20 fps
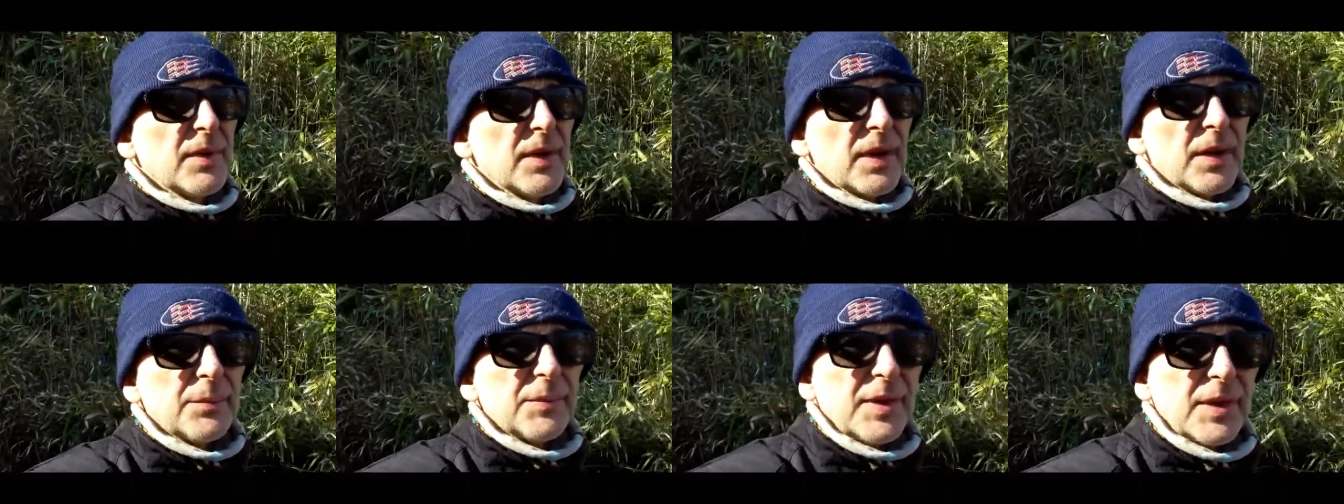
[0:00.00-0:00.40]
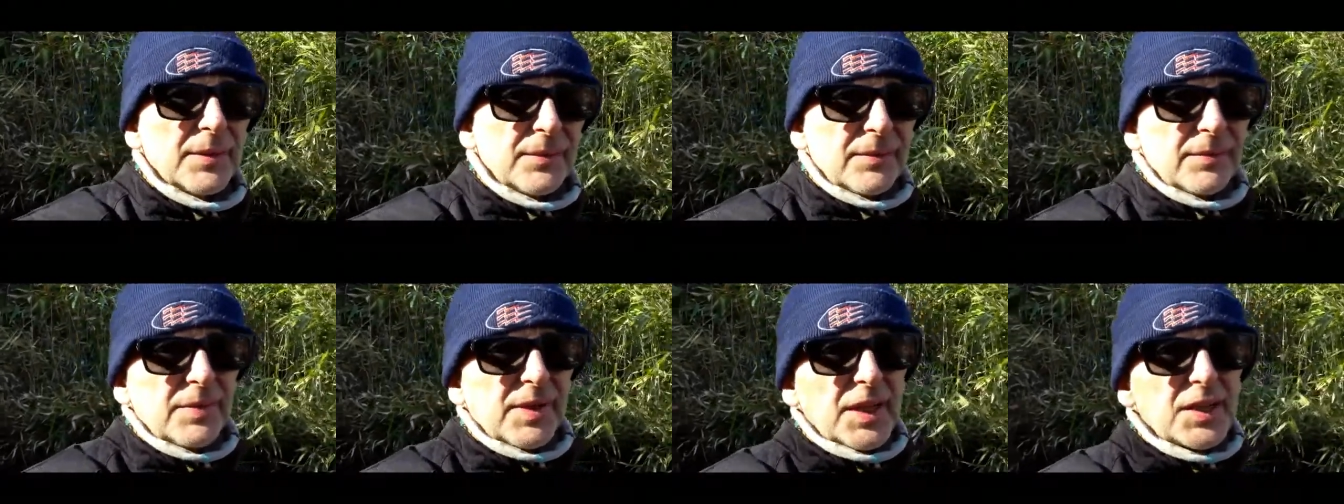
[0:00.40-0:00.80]
Um,
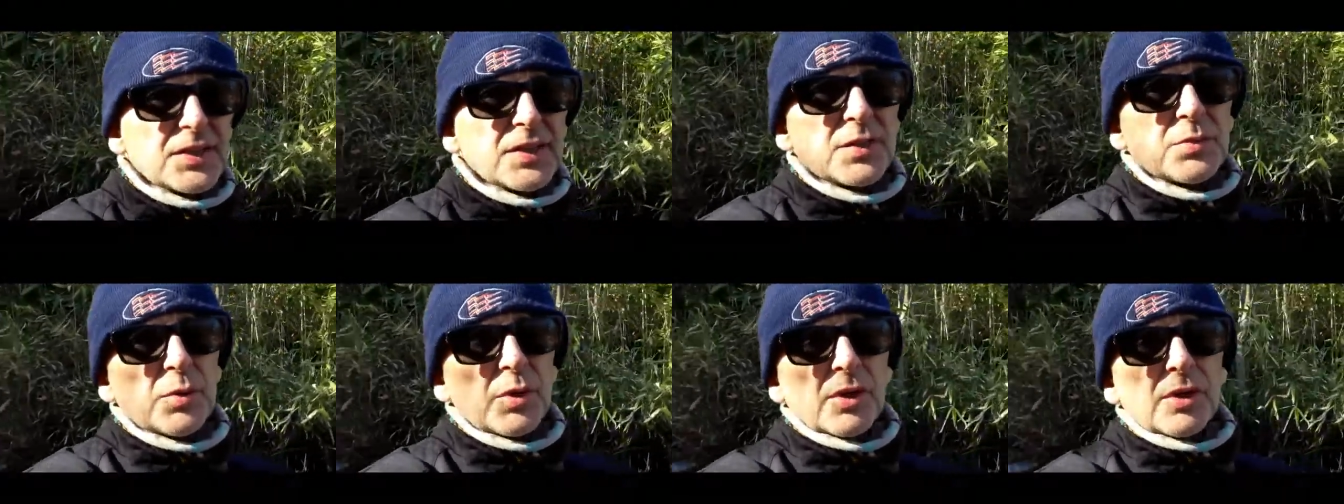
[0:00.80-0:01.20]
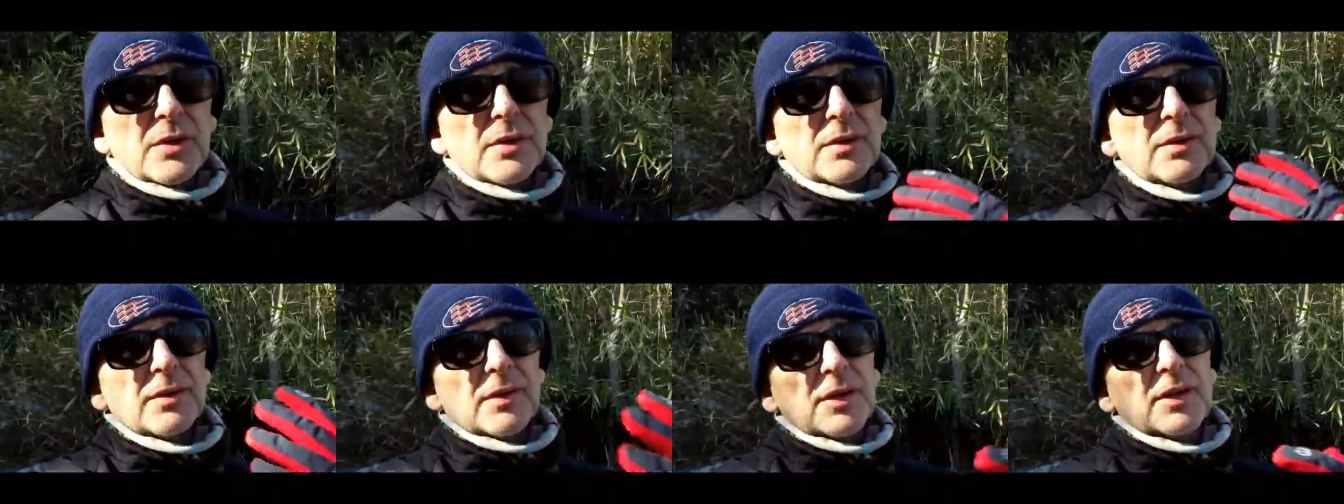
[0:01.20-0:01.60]
places
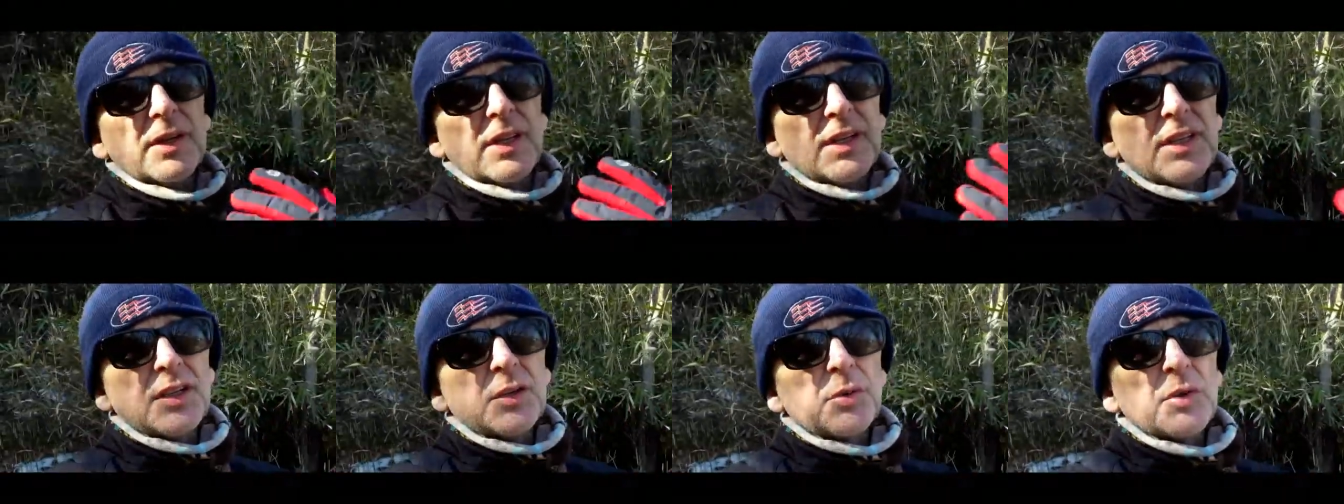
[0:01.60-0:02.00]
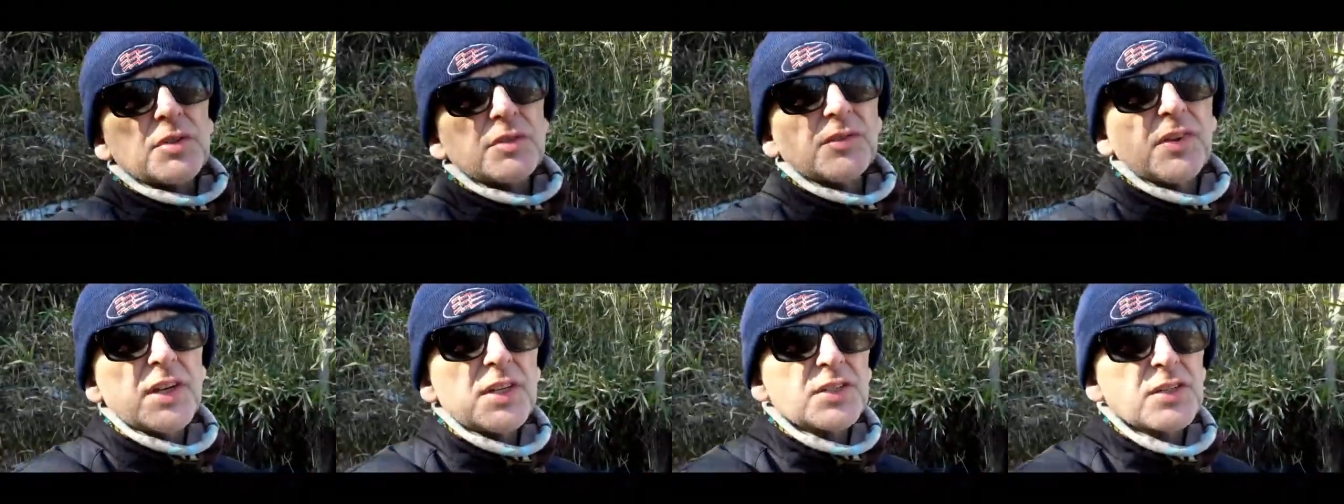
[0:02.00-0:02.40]
where there are Indian
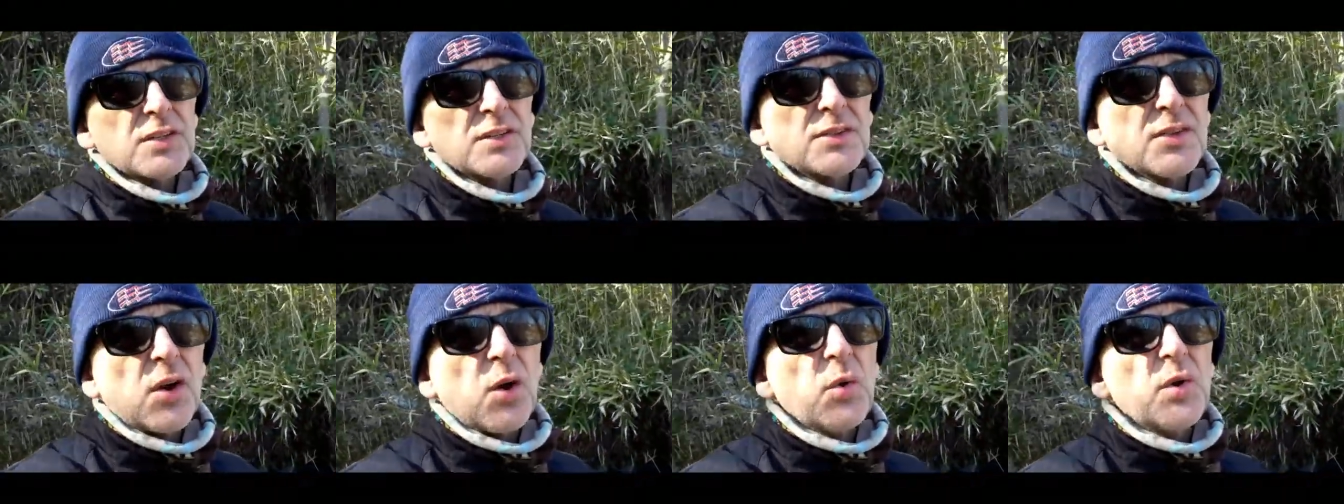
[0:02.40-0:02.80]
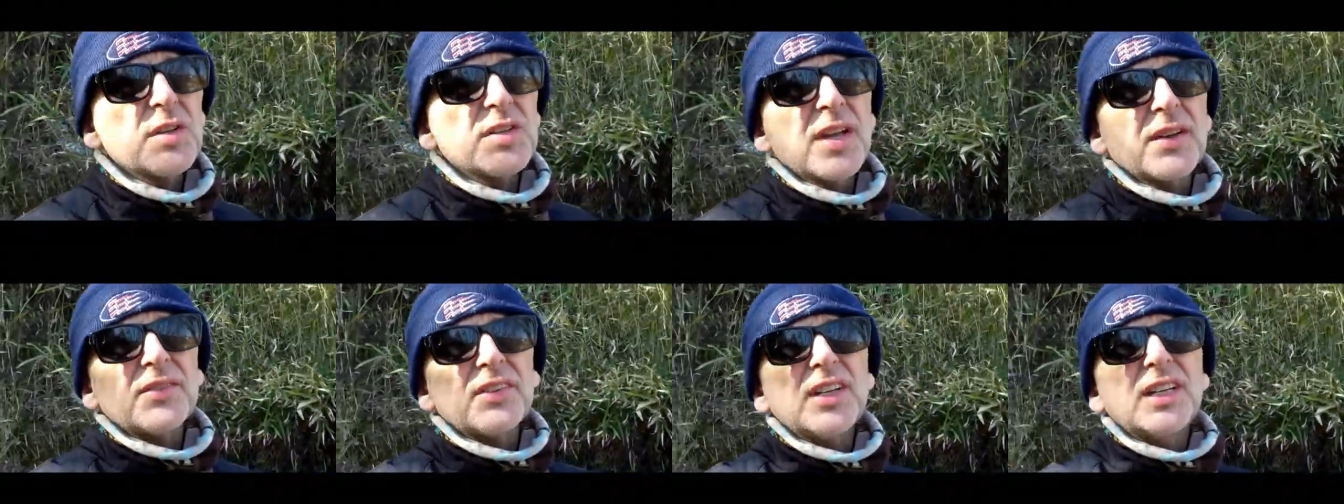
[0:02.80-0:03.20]
reservations
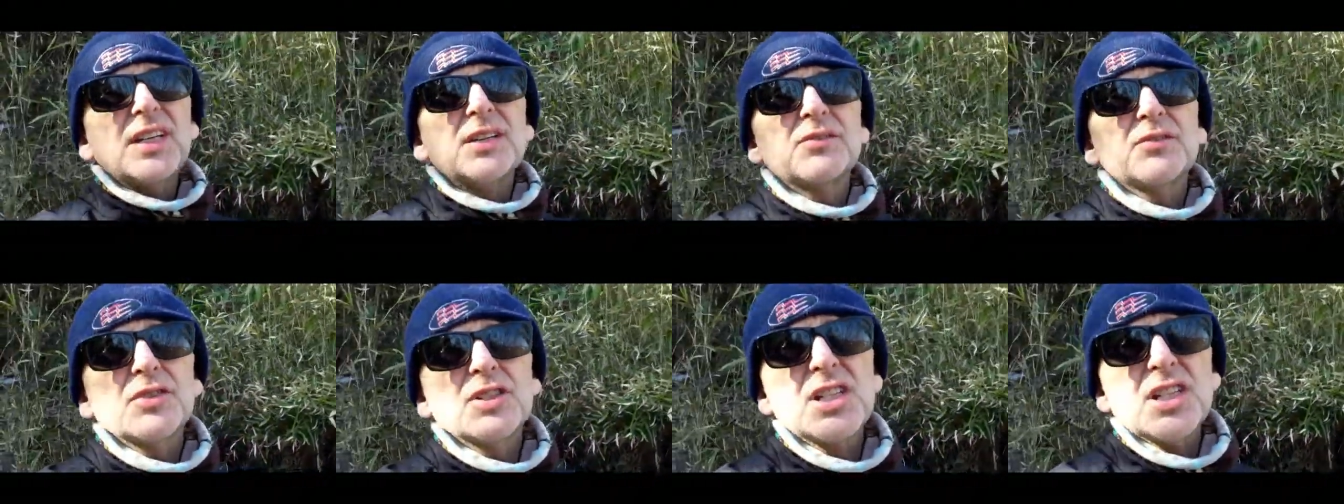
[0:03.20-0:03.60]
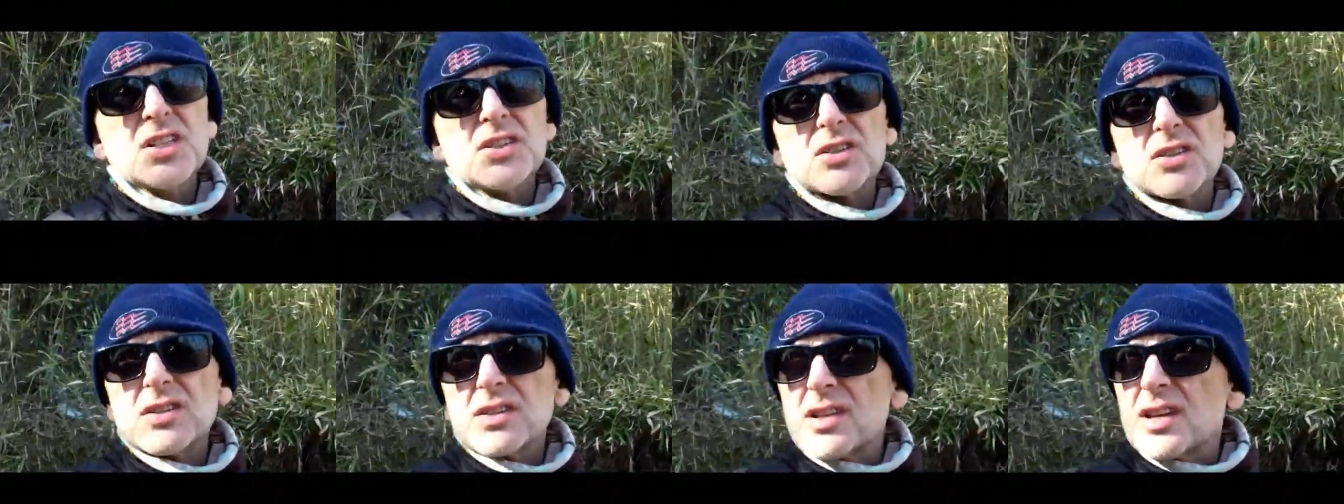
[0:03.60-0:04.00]
always have a need for
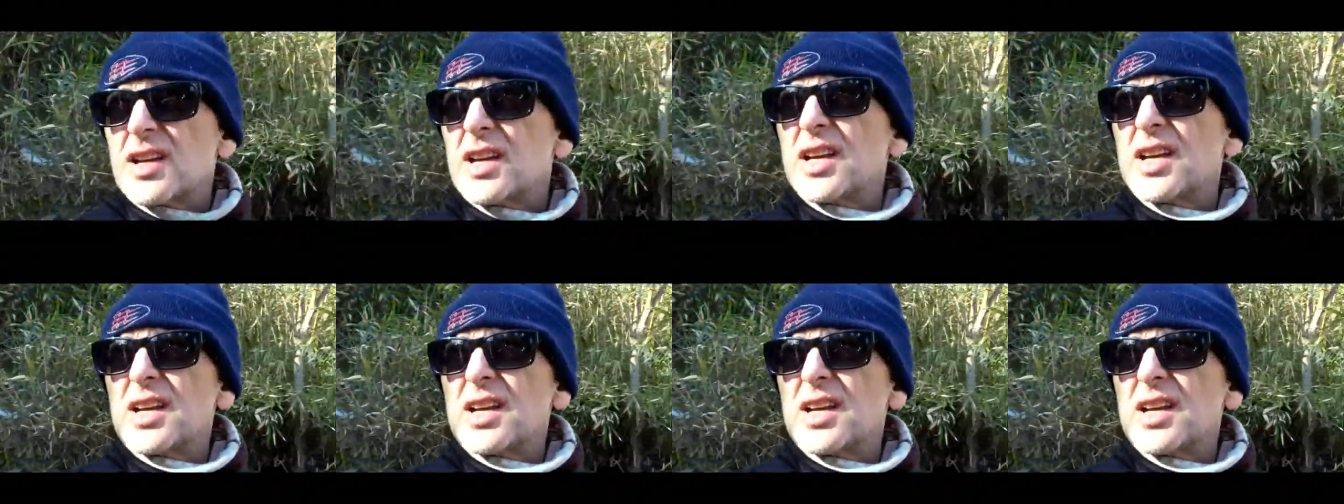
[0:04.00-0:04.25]
teachers,